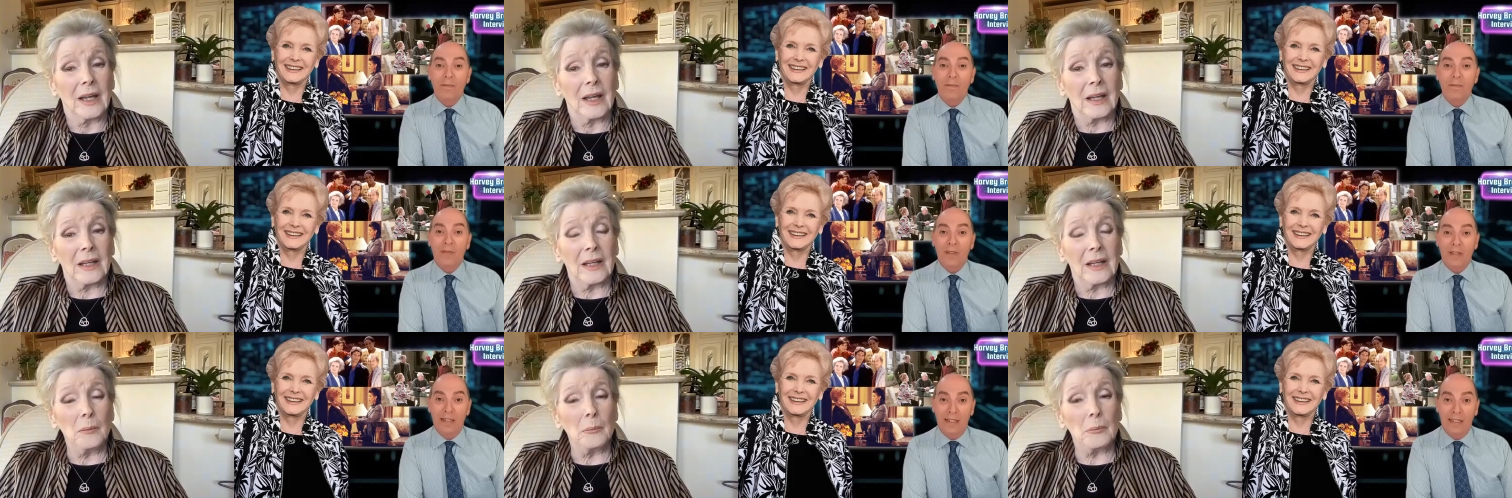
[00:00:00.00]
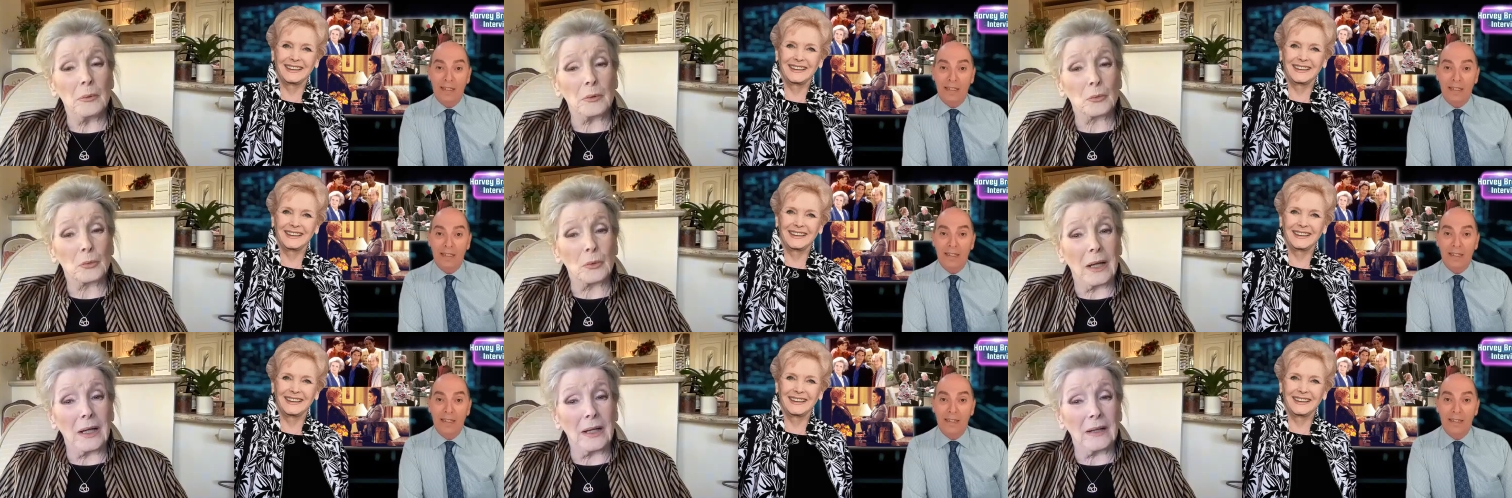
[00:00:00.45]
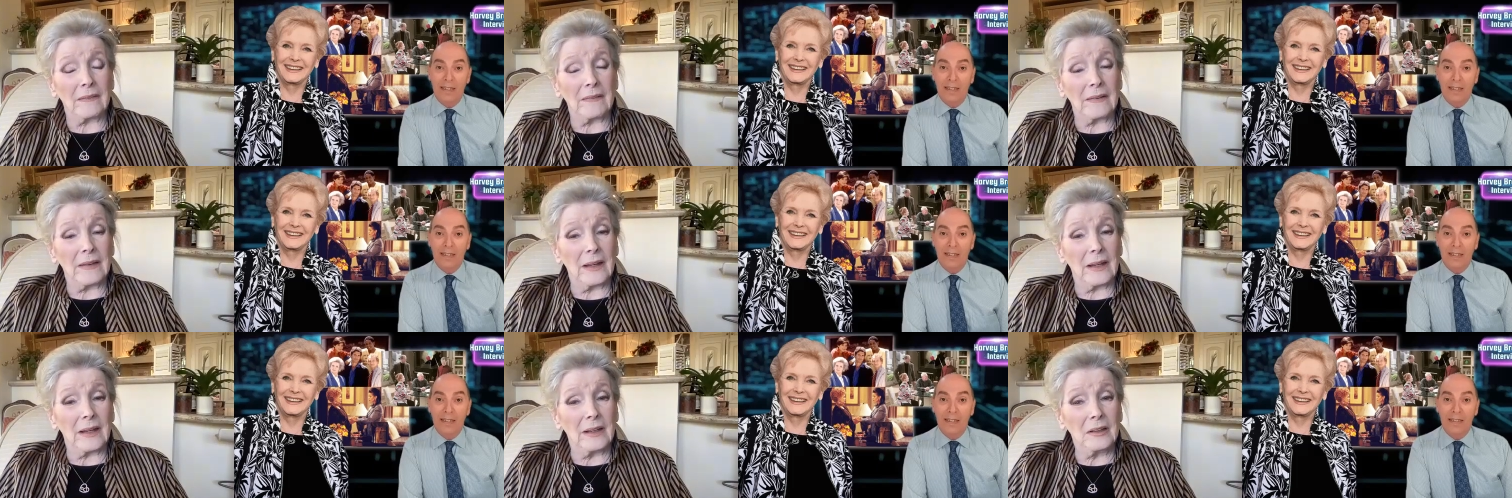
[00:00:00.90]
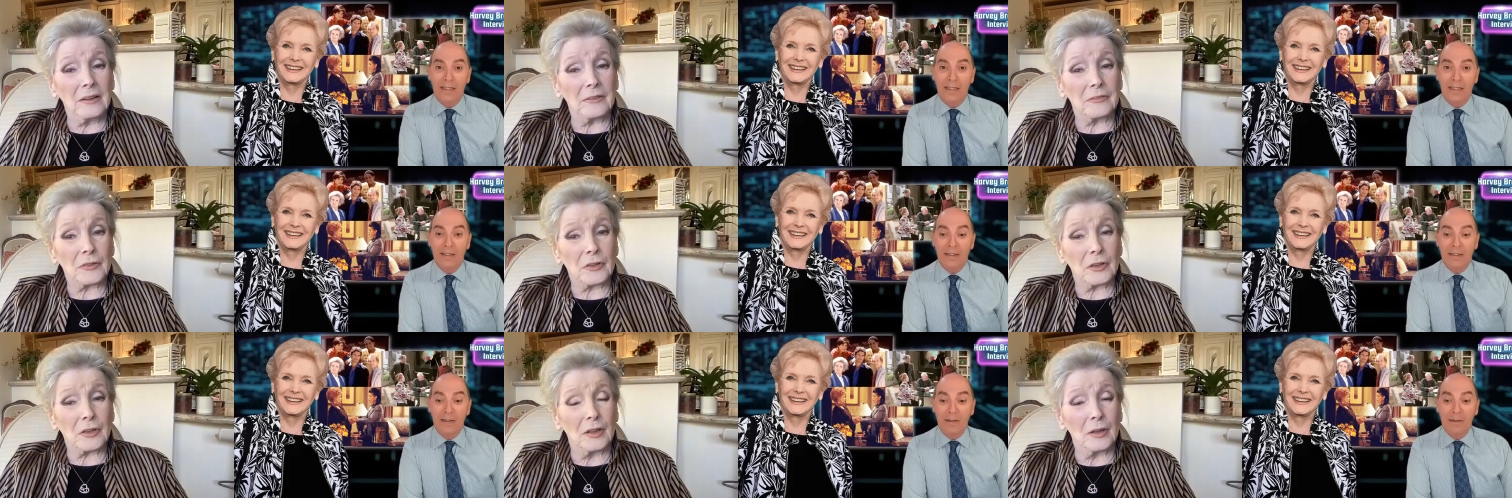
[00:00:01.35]
Speaker 1: He would write the end
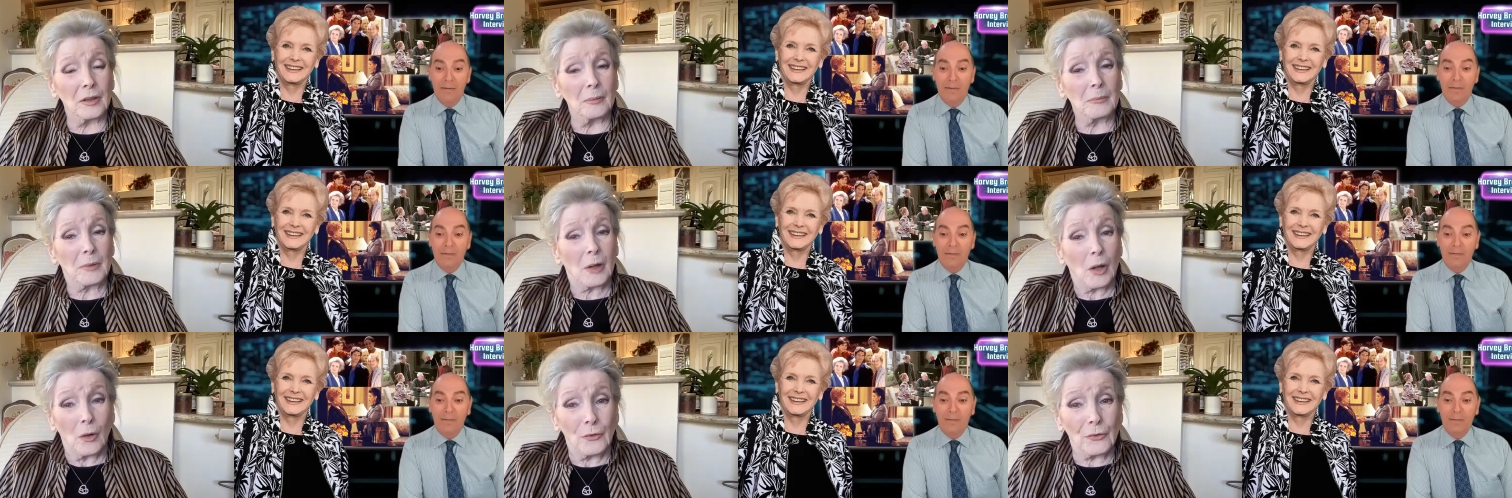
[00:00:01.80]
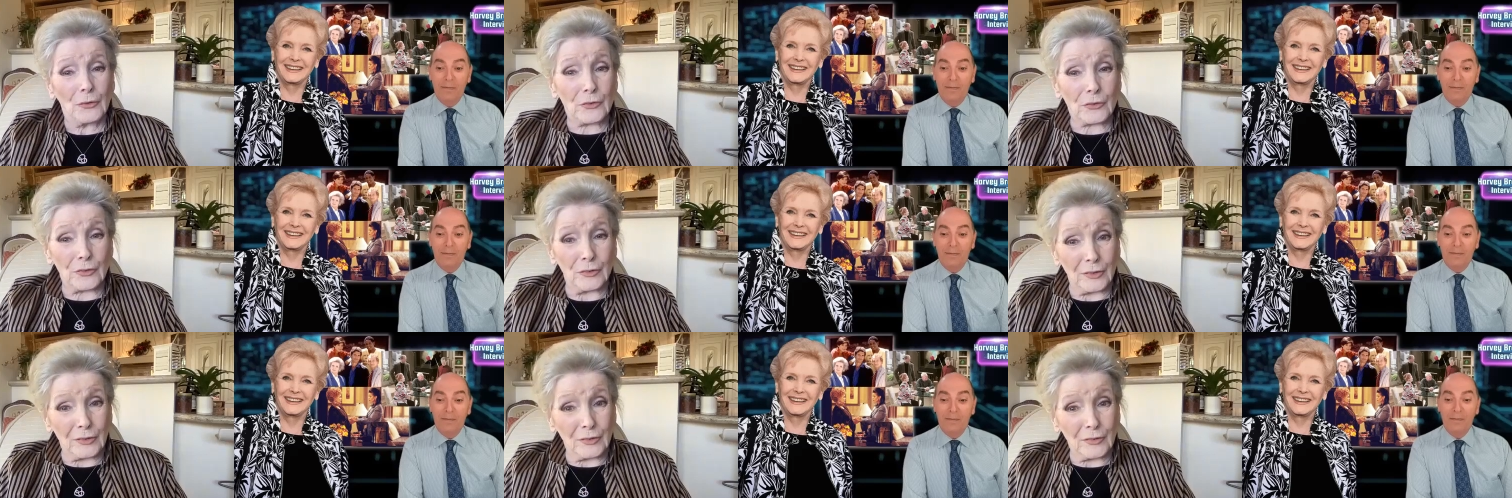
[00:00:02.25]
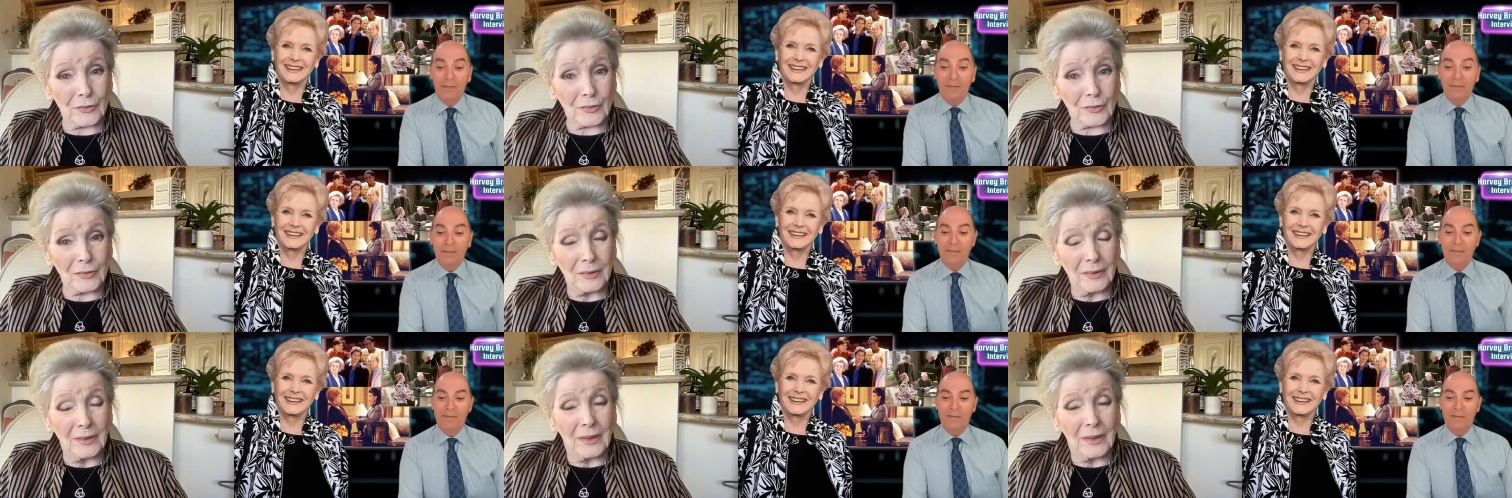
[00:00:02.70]
of term concerts.